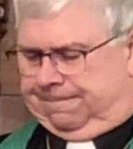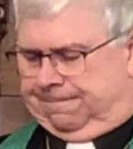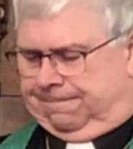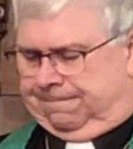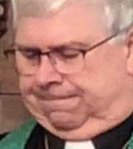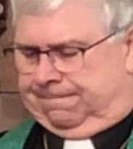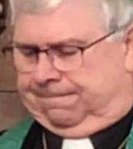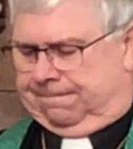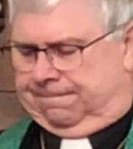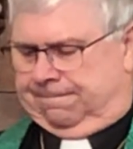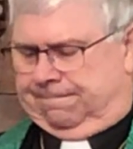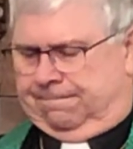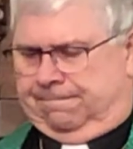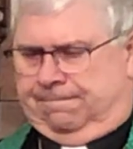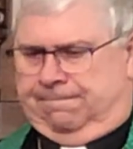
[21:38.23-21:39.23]

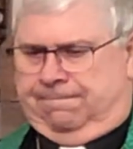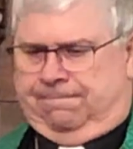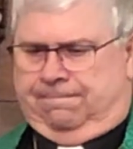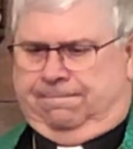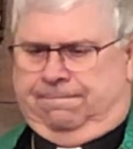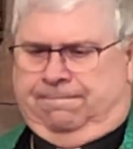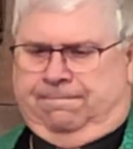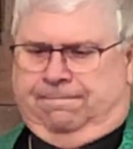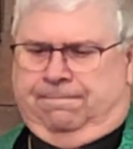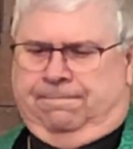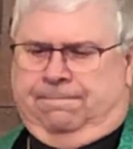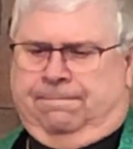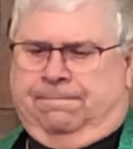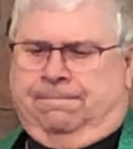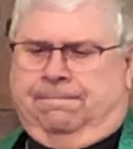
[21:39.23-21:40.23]

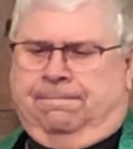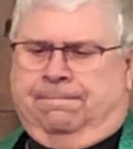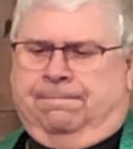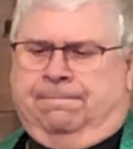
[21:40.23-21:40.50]
[no speech]